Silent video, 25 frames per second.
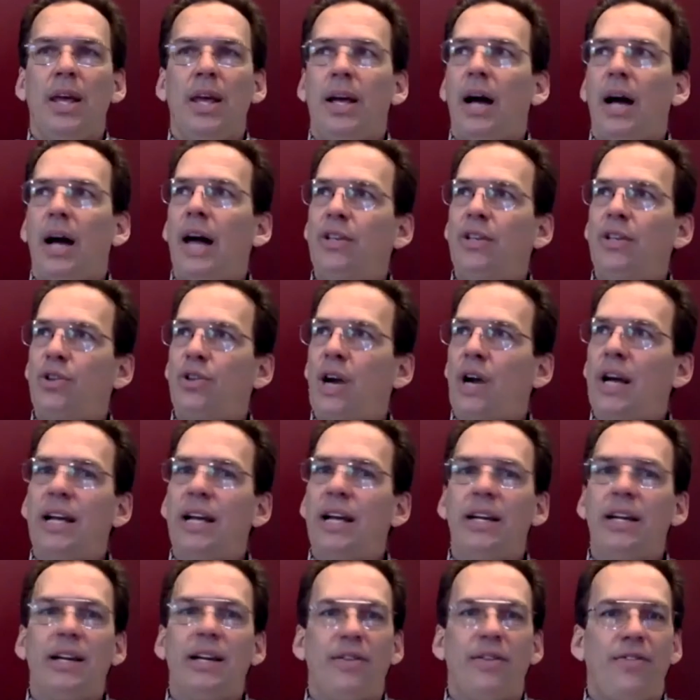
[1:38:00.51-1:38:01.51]
I try
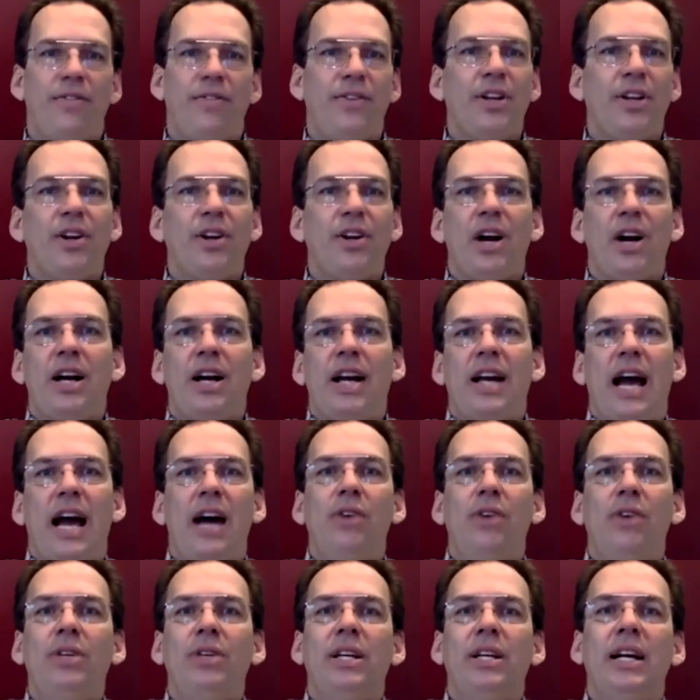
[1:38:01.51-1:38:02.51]
and figure out,
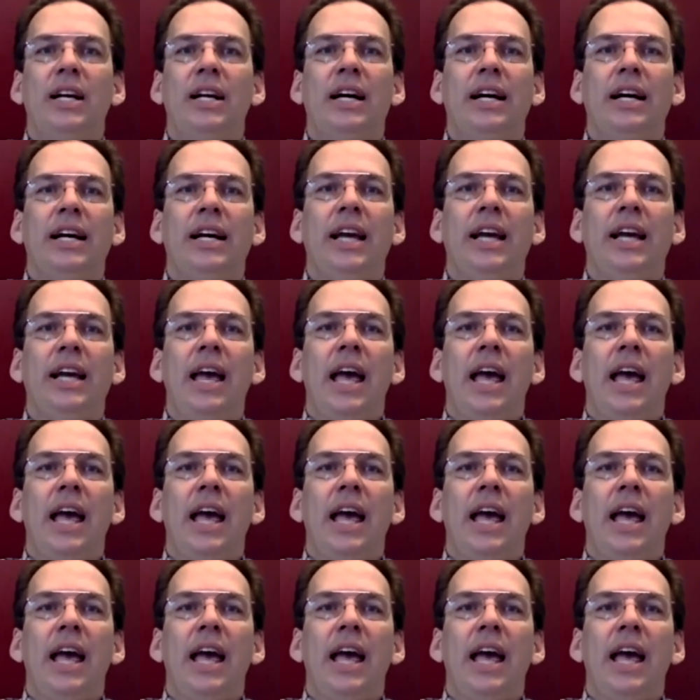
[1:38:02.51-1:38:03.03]
how can I